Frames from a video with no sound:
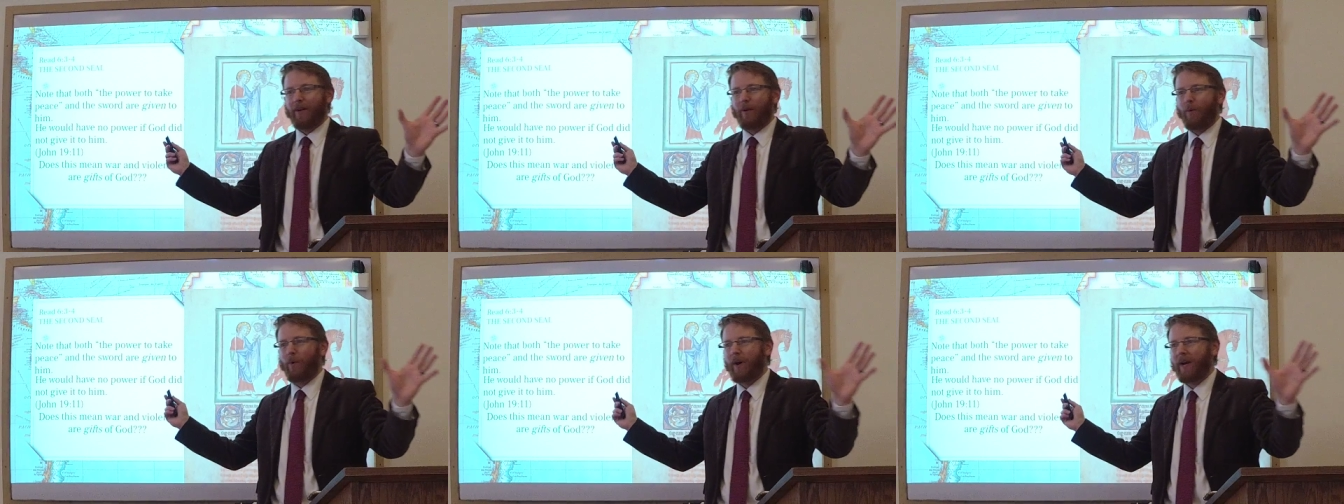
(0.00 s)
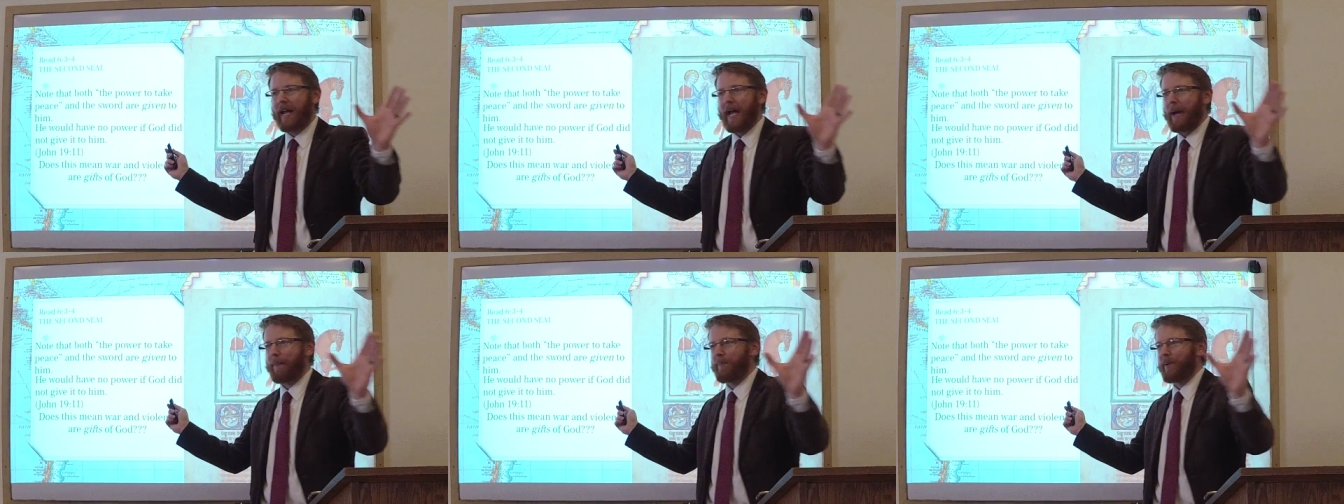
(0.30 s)

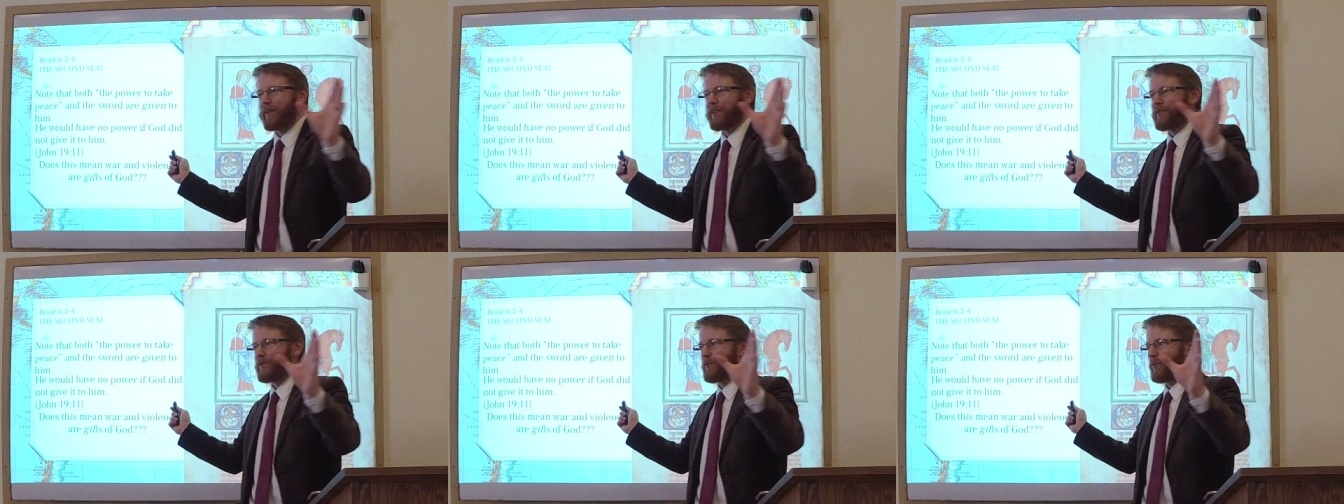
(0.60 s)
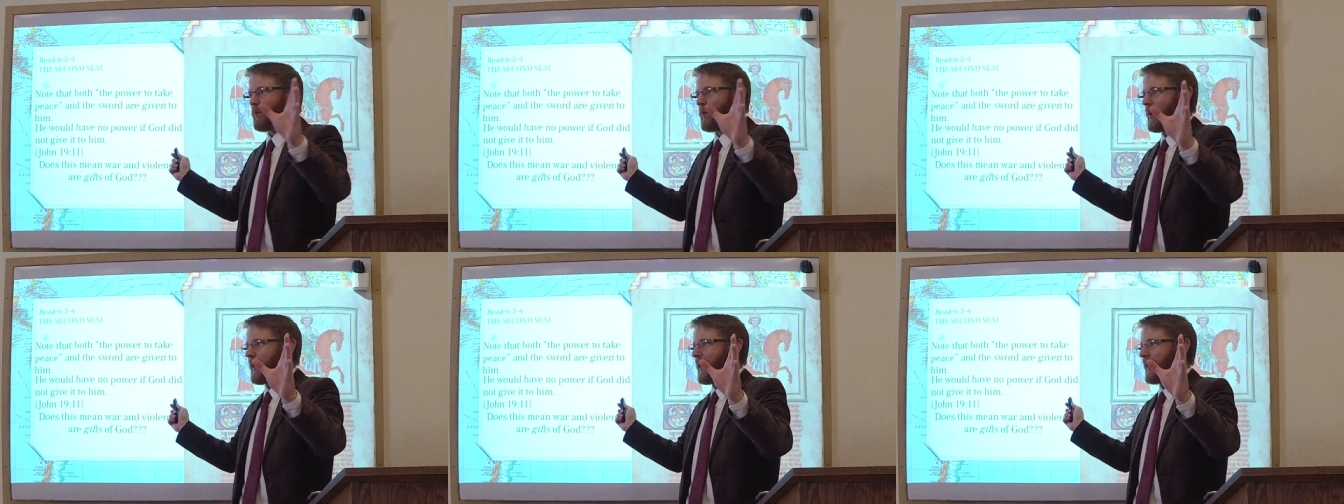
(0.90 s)
what happens
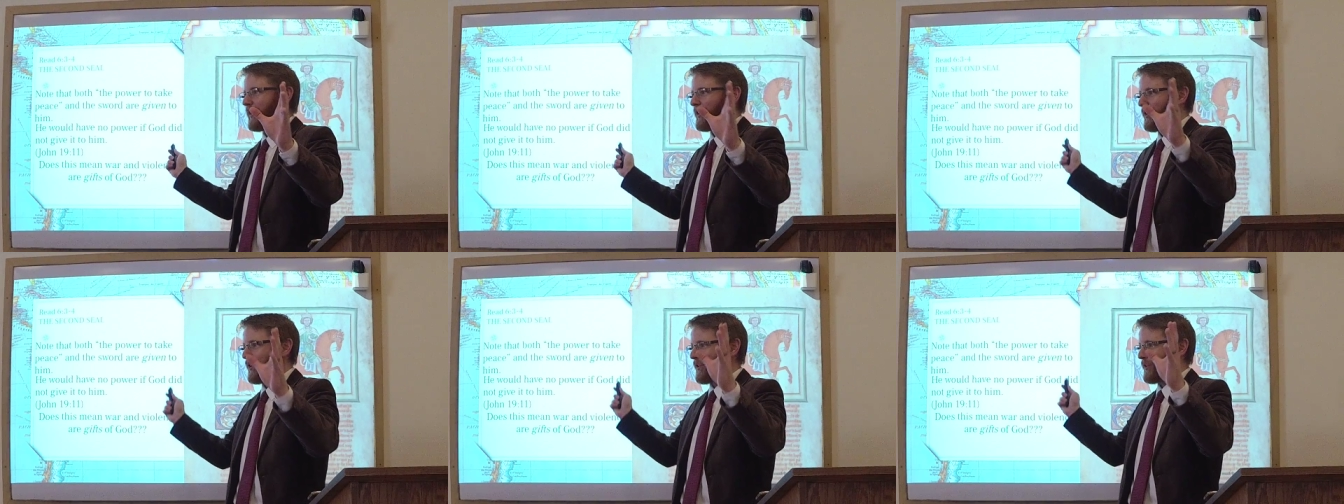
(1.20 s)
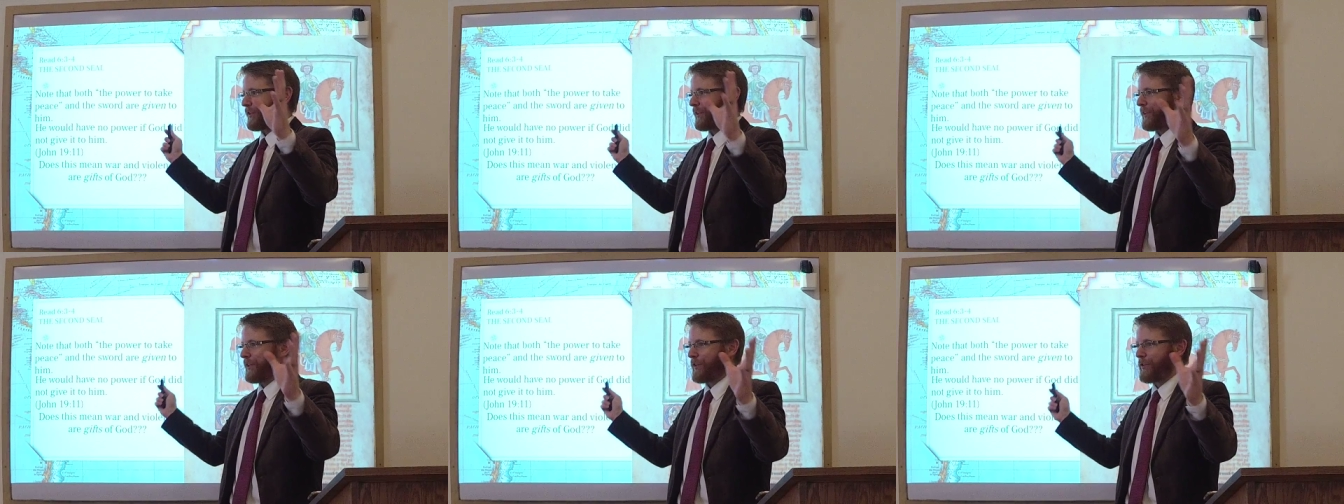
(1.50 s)
when
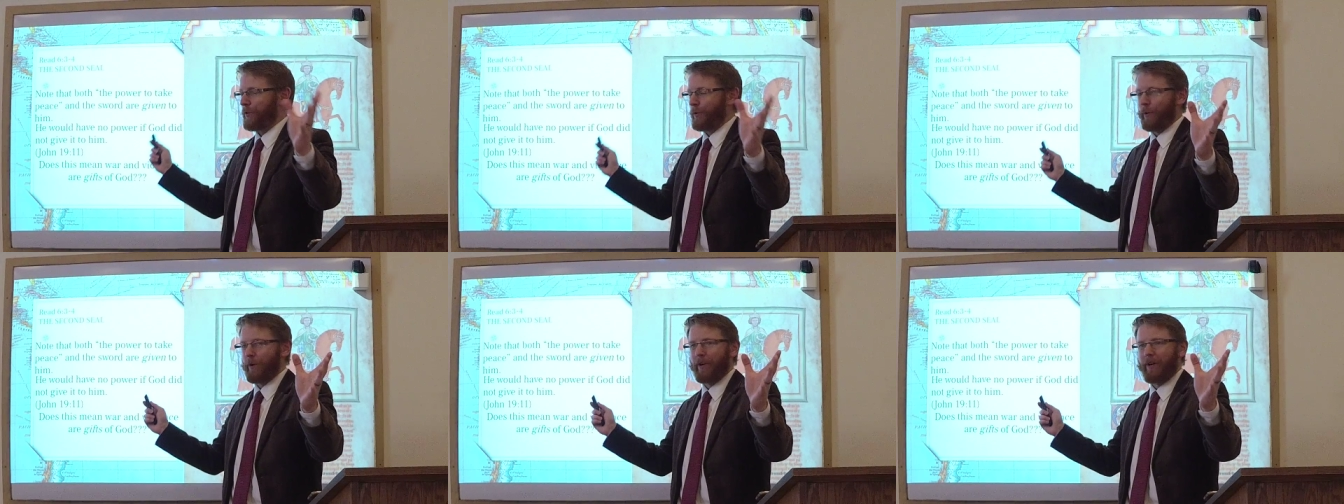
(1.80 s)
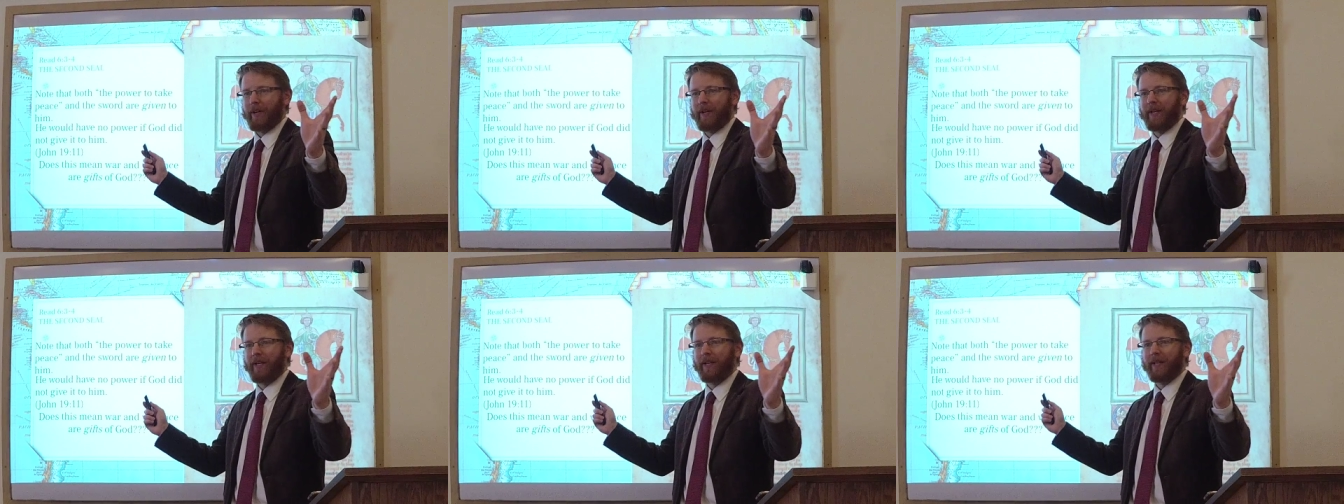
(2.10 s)
earthly
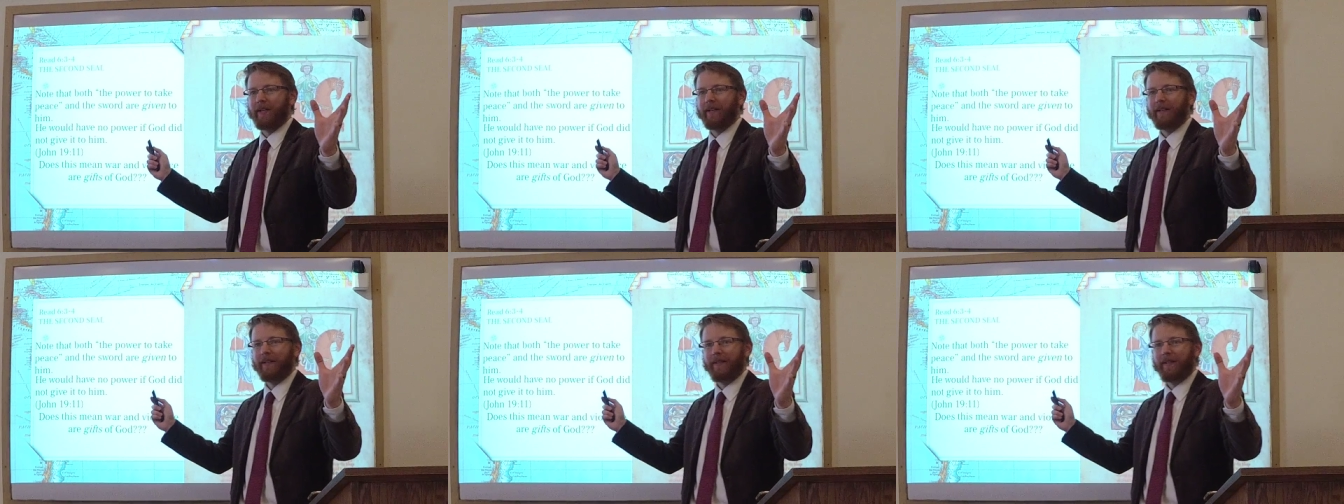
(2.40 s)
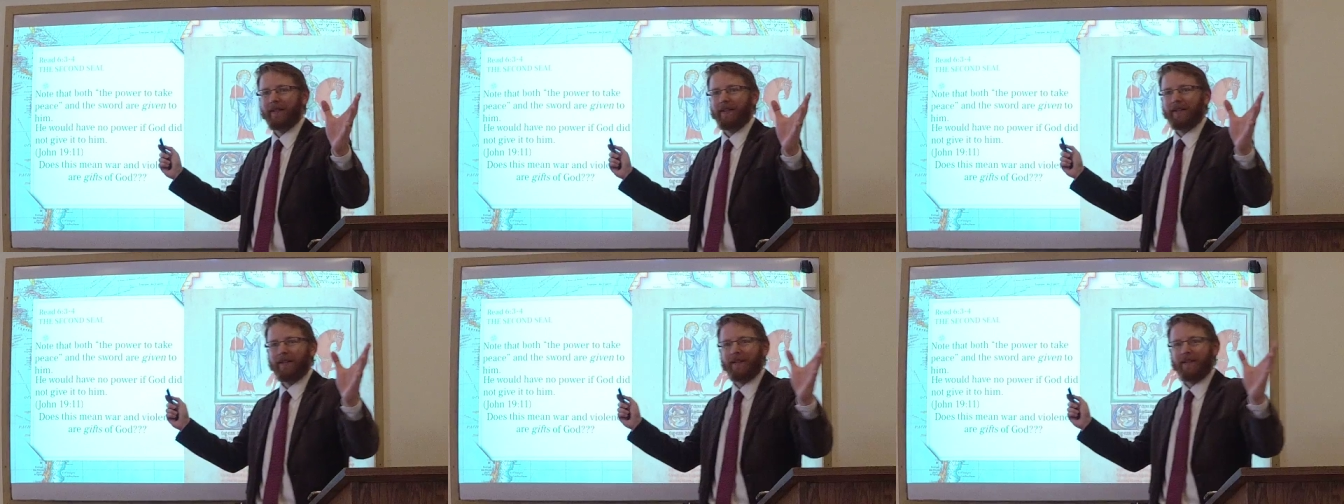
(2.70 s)
authority
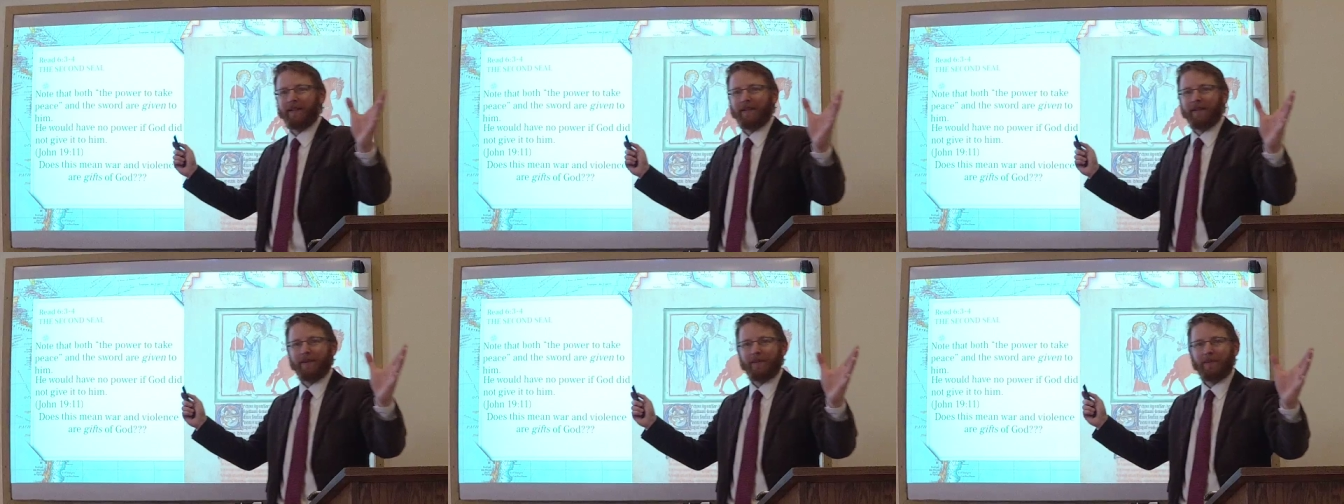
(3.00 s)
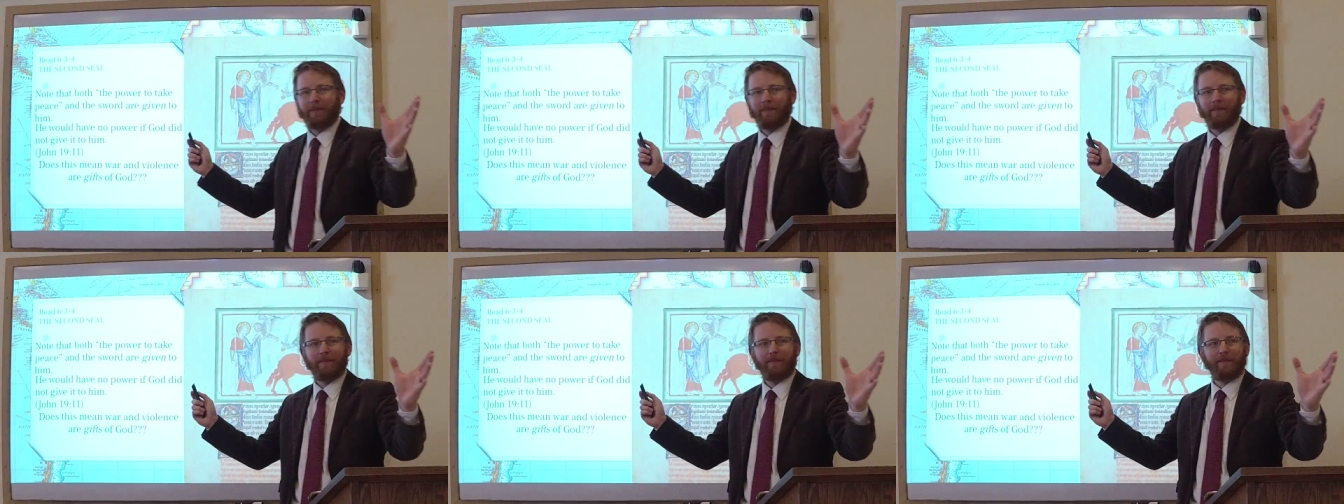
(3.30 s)

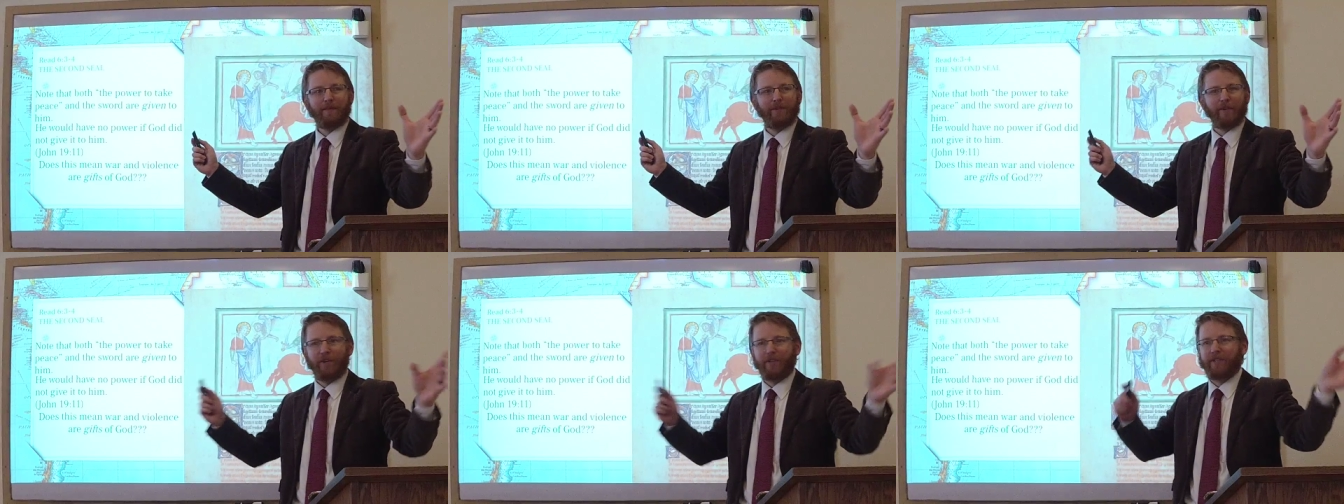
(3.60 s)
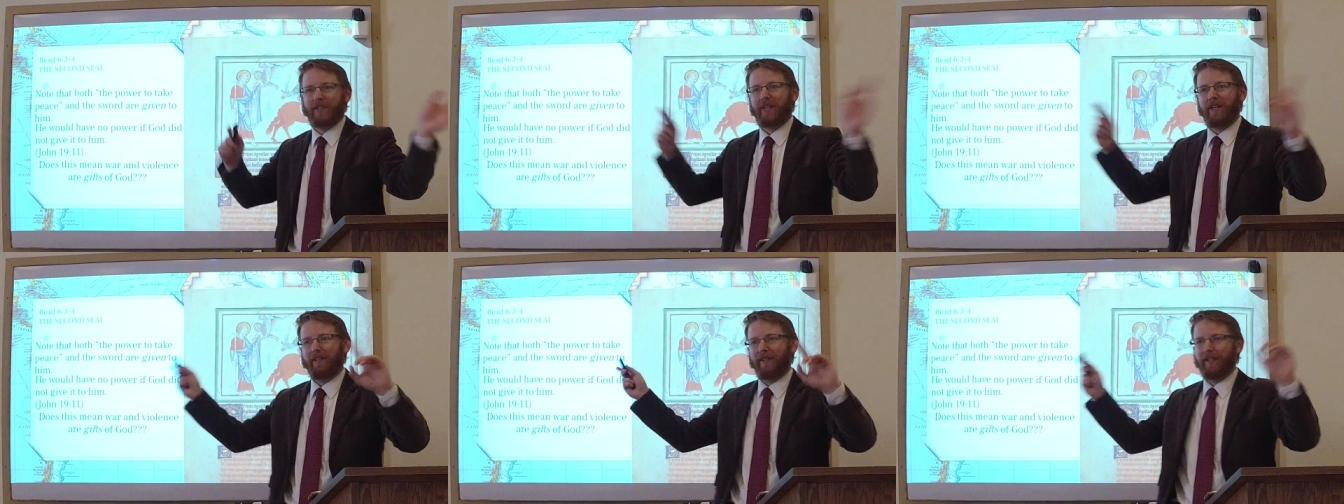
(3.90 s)

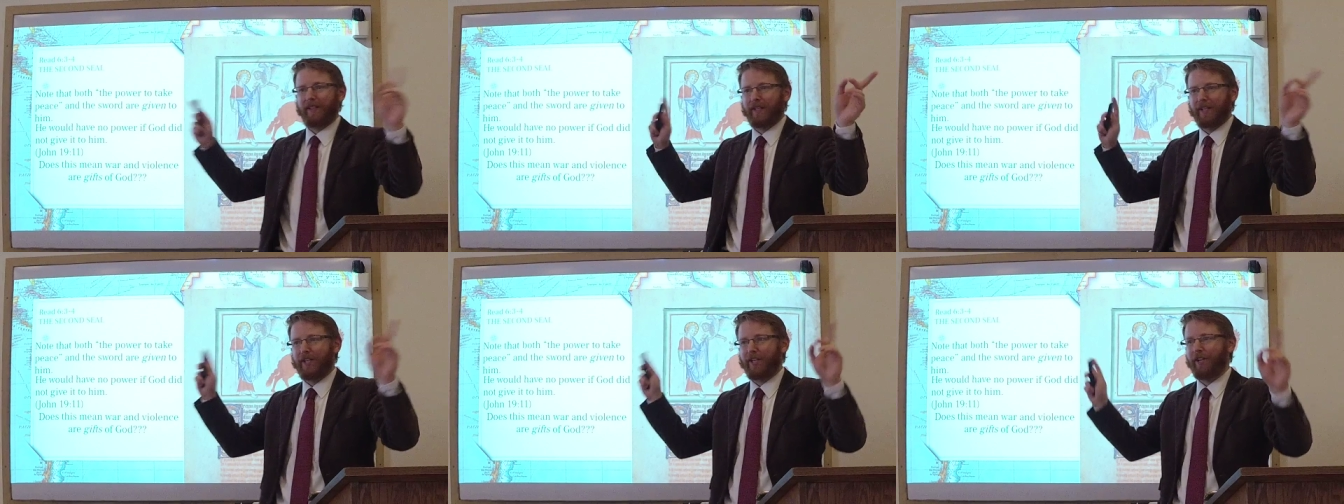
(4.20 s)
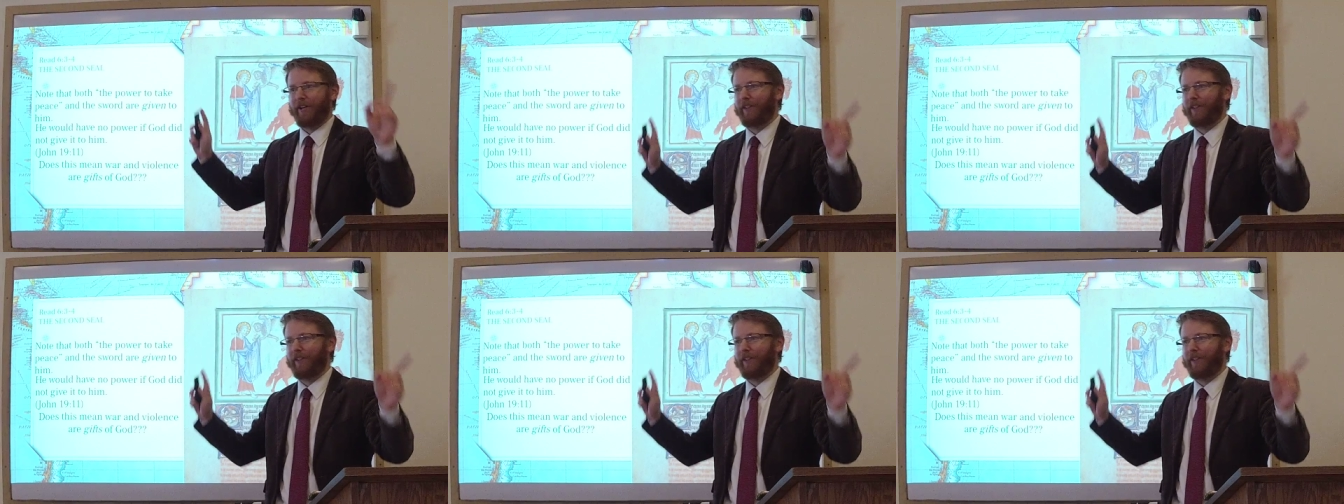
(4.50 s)
starts killing each